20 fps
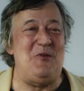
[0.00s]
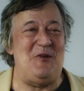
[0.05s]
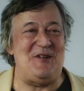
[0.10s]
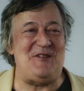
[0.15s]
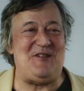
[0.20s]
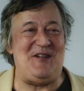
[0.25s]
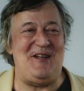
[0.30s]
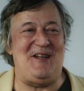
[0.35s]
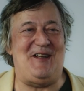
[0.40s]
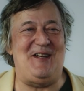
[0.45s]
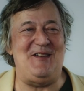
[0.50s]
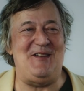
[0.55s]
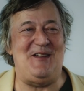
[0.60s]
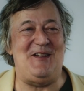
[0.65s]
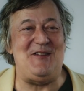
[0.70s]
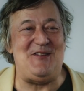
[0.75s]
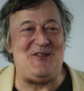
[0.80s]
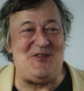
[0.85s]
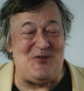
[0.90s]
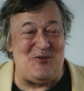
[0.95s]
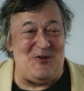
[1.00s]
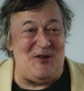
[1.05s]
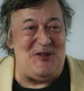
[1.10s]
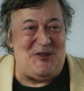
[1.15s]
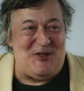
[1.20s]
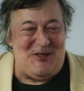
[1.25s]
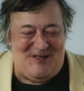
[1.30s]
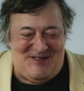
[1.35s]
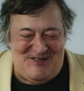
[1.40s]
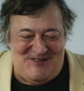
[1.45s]
are taking these three
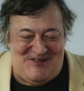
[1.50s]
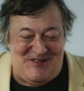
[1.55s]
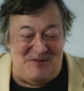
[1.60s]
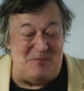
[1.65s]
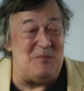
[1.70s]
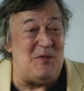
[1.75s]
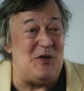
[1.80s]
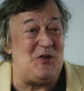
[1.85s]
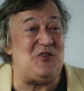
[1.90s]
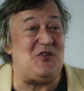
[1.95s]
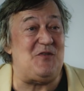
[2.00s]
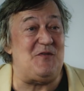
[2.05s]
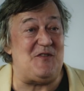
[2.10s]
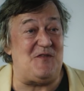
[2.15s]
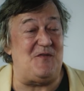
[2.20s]
things that most of us